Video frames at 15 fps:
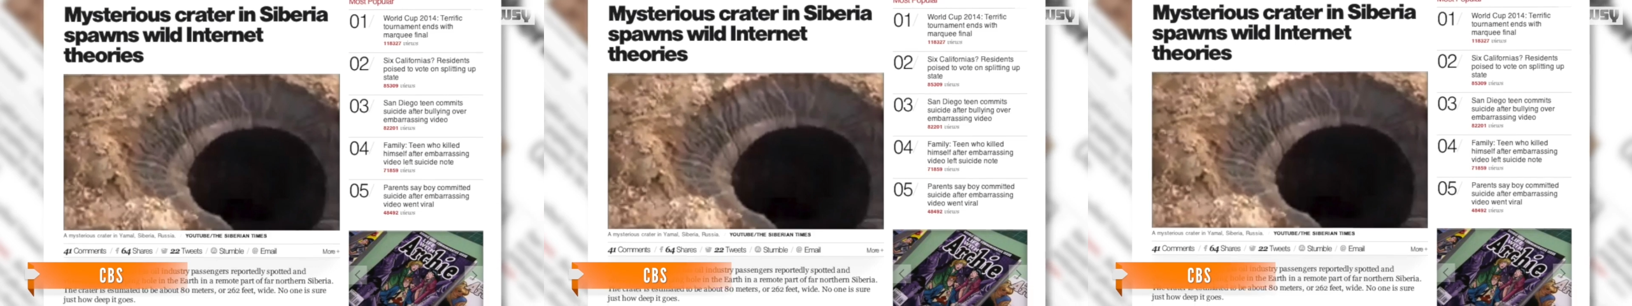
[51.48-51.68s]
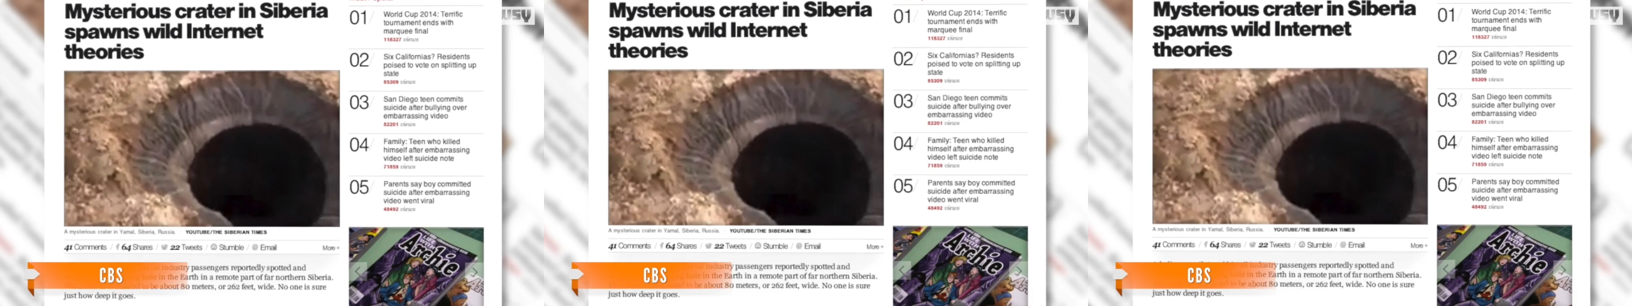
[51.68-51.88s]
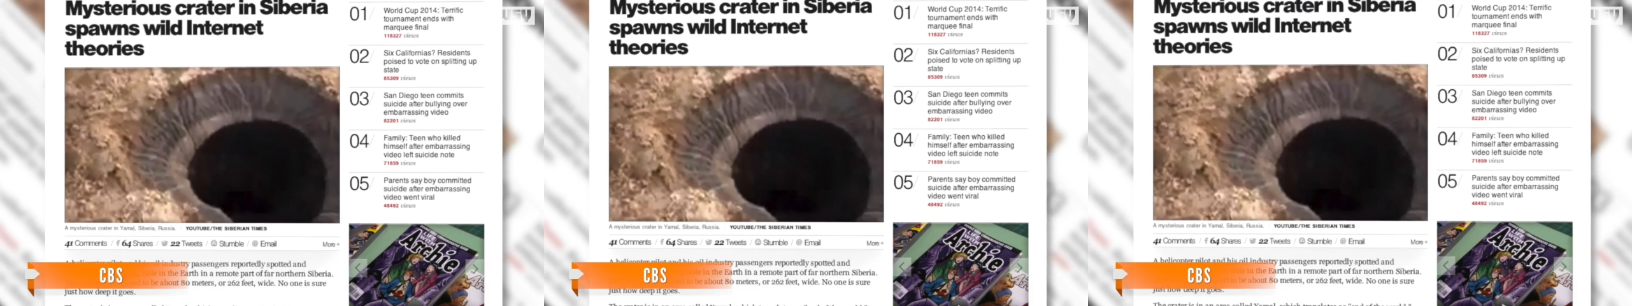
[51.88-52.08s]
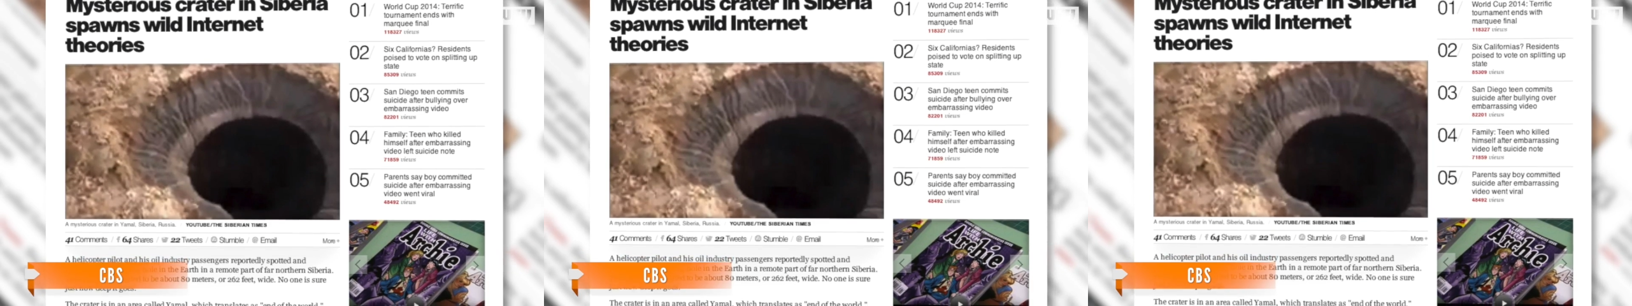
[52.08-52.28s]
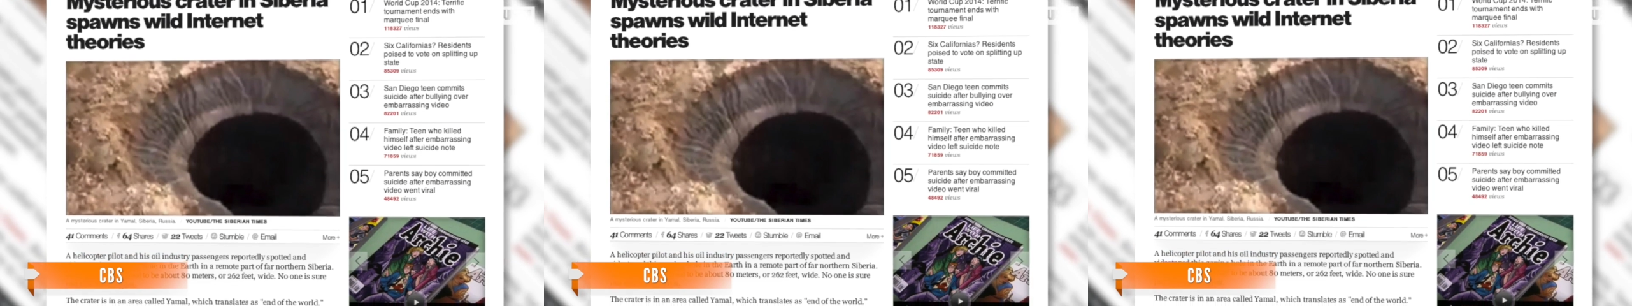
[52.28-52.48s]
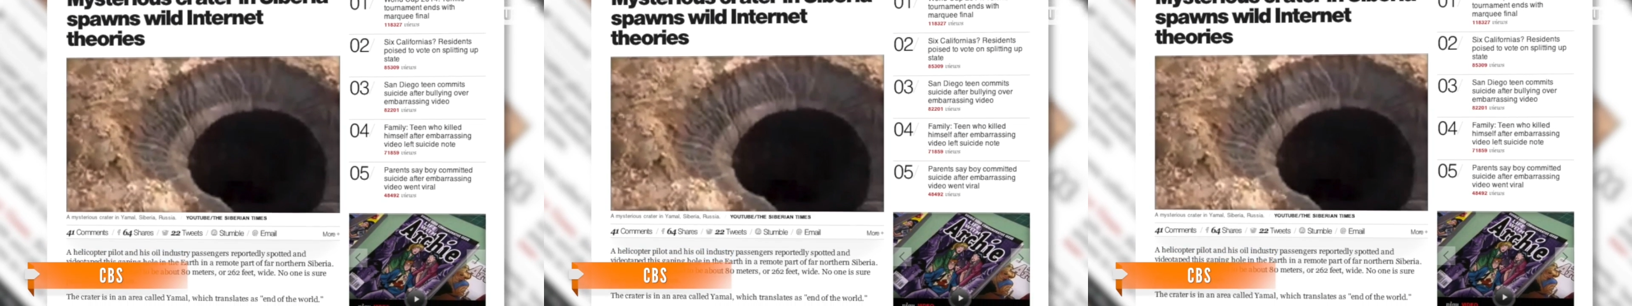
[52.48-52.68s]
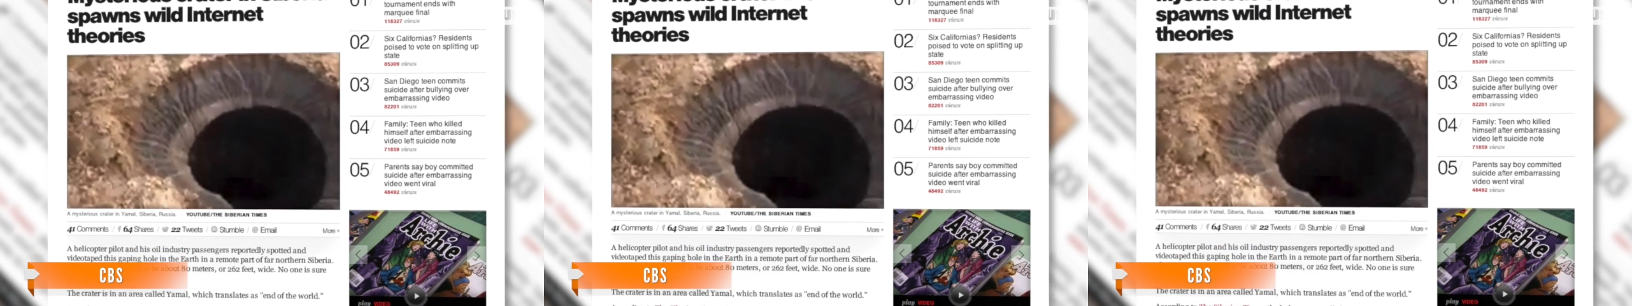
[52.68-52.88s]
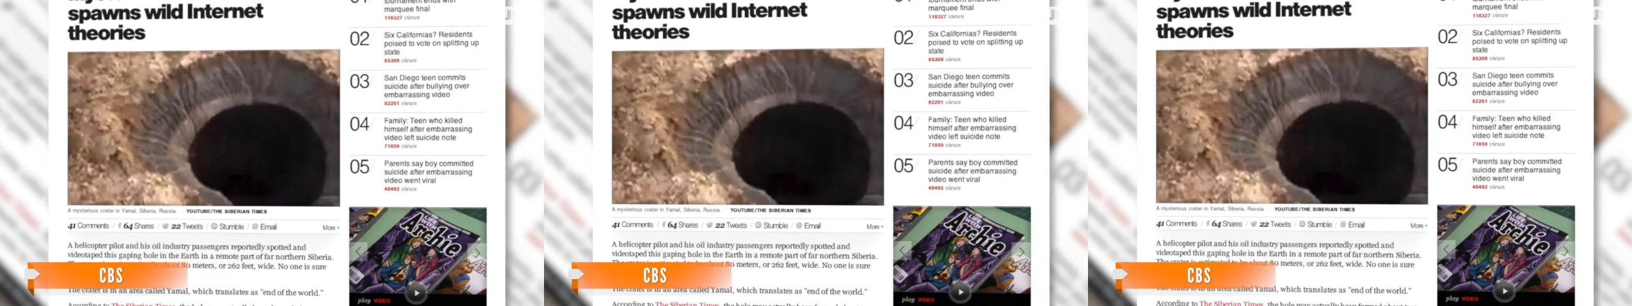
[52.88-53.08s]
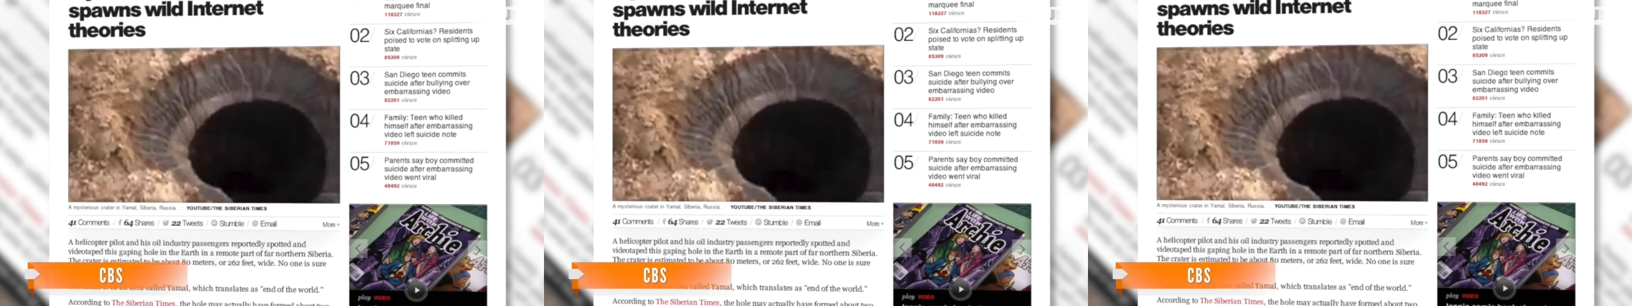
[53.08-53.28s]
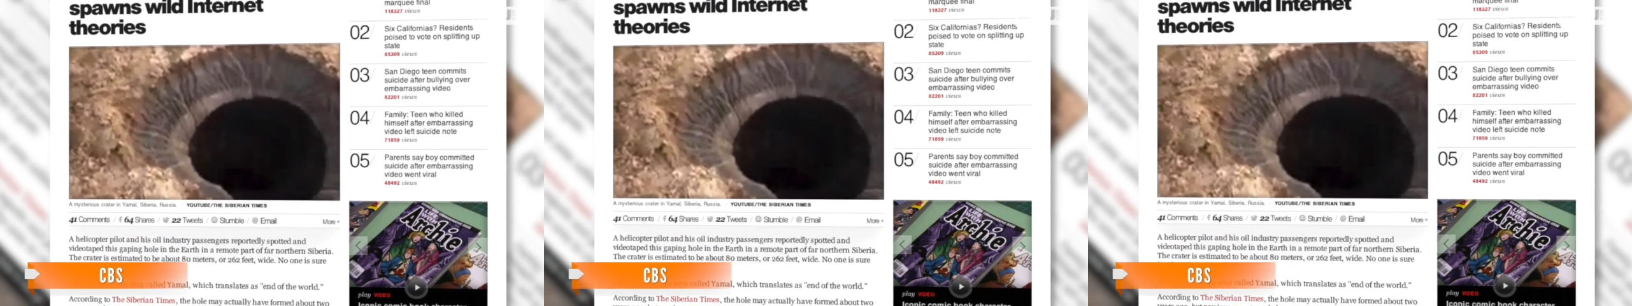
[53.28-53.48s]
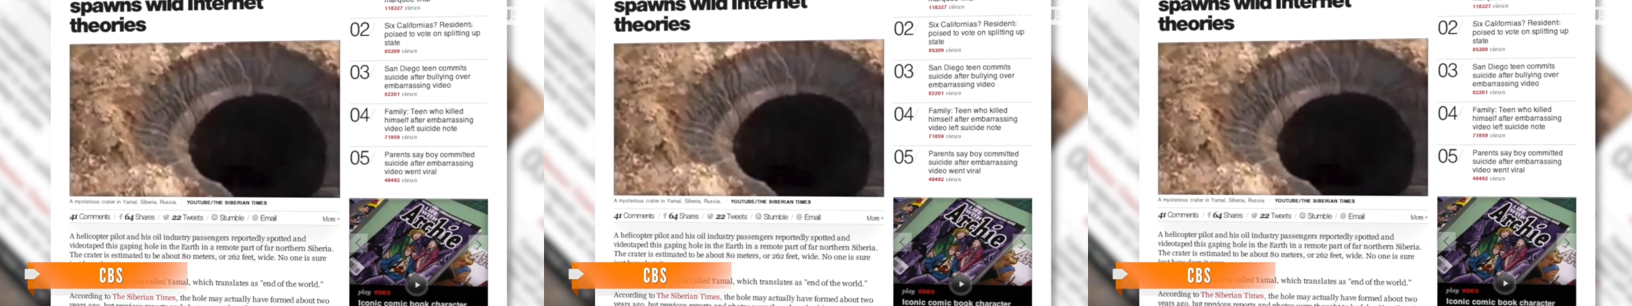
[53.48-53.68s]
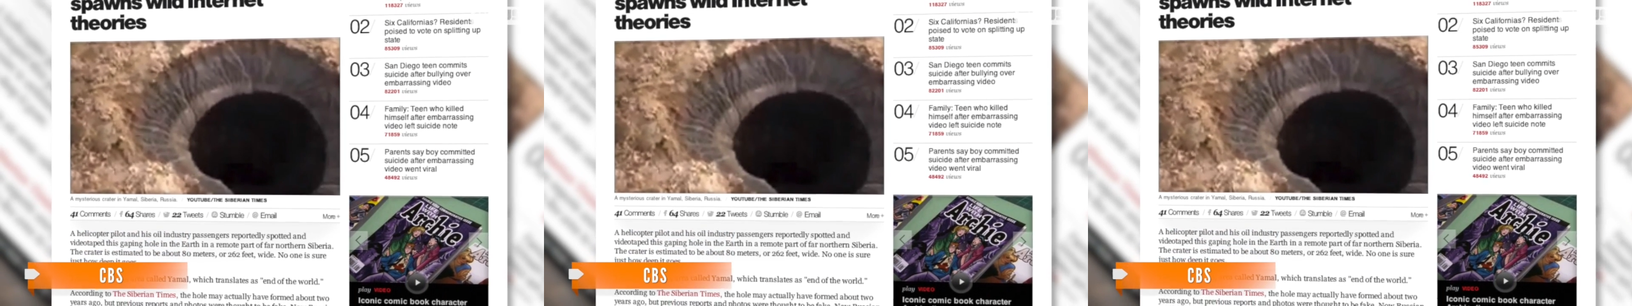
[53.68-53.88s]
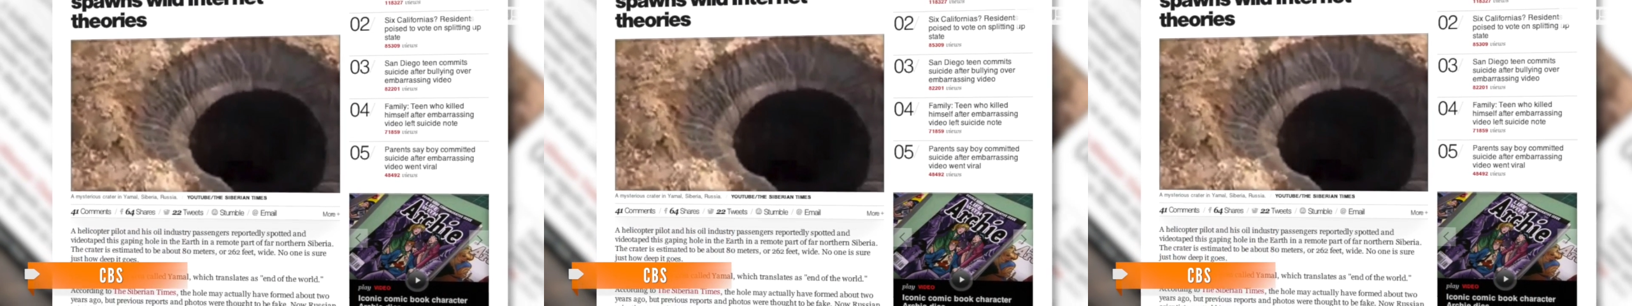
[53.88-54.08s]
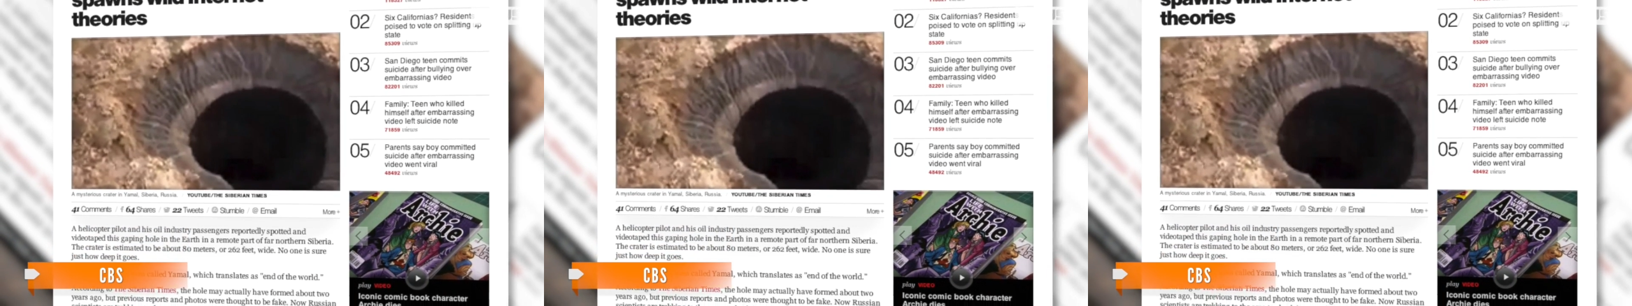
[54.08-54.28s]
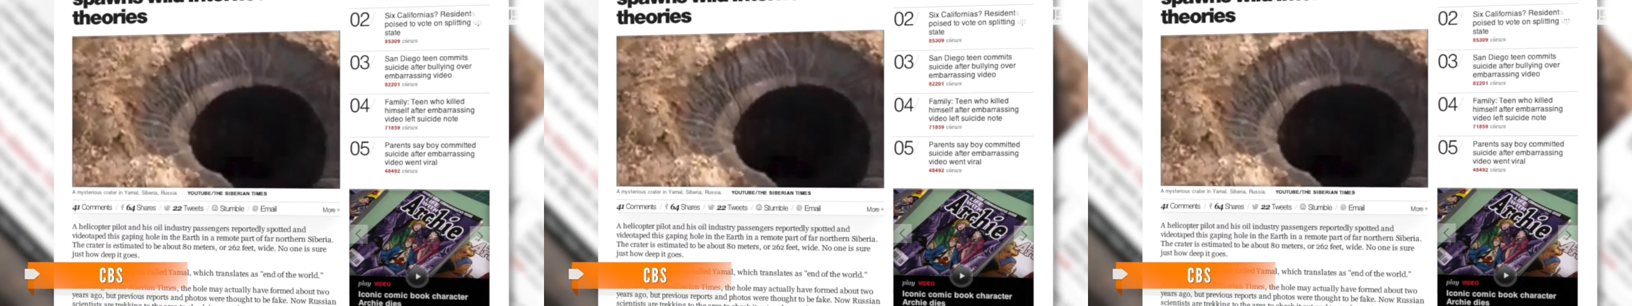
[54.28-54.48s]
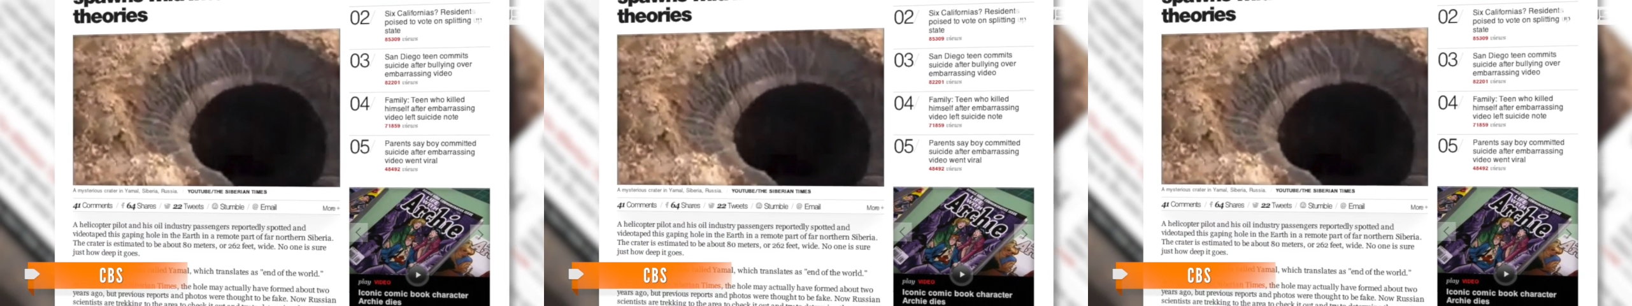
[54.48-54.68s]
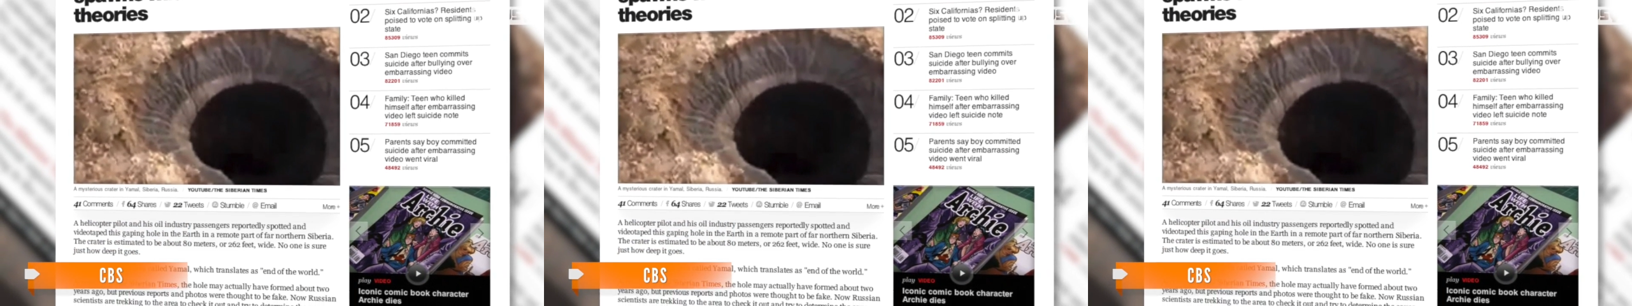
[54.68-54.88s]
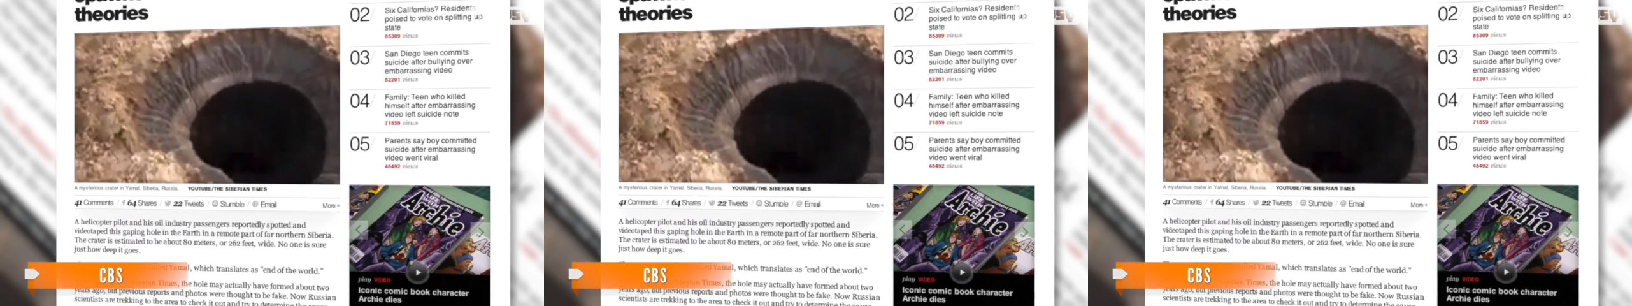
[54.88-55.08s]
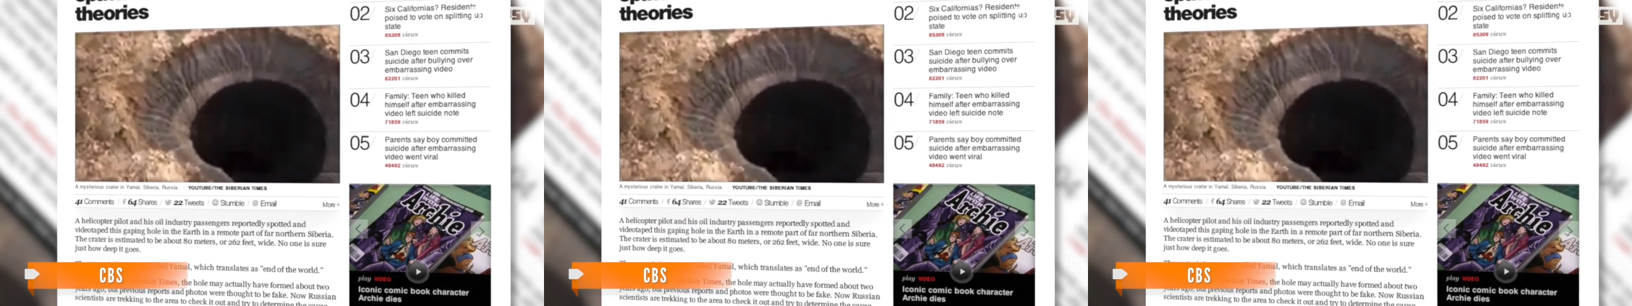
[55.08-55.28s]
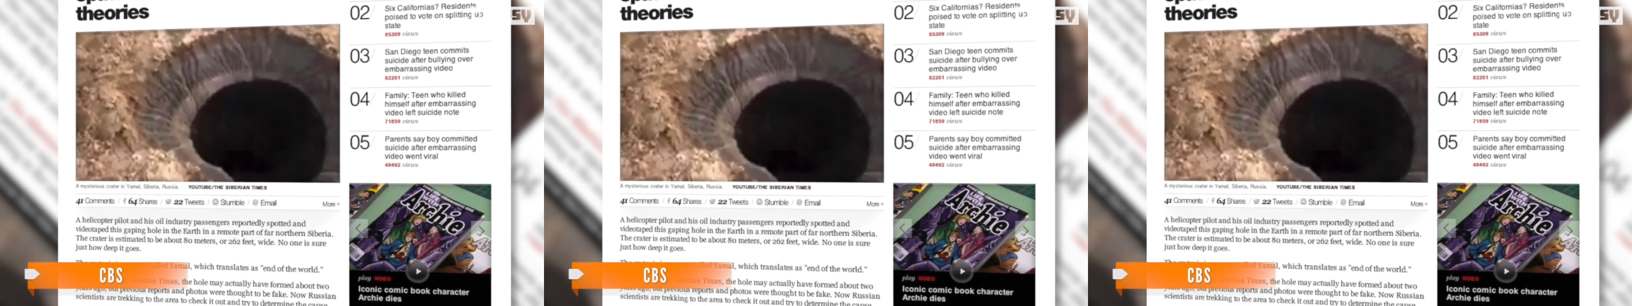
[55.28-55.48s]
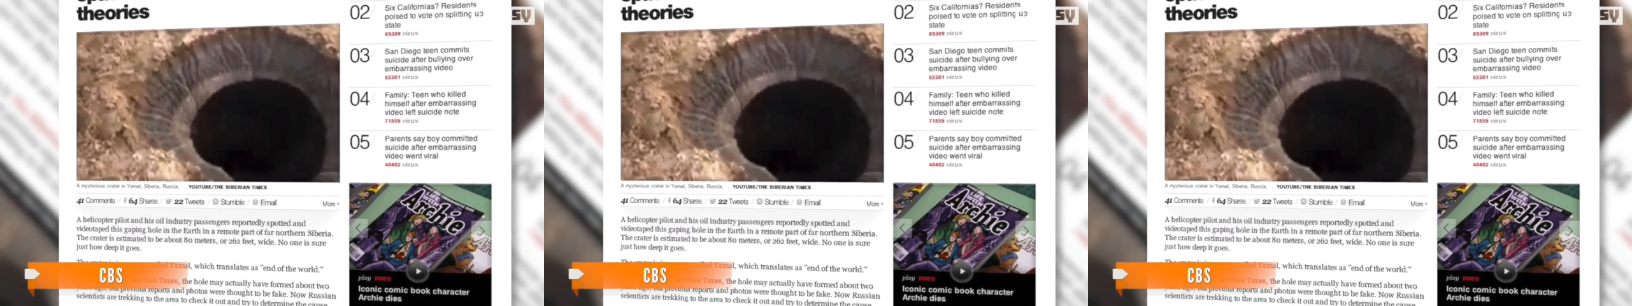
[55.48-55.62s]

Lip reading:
(no speaker visible)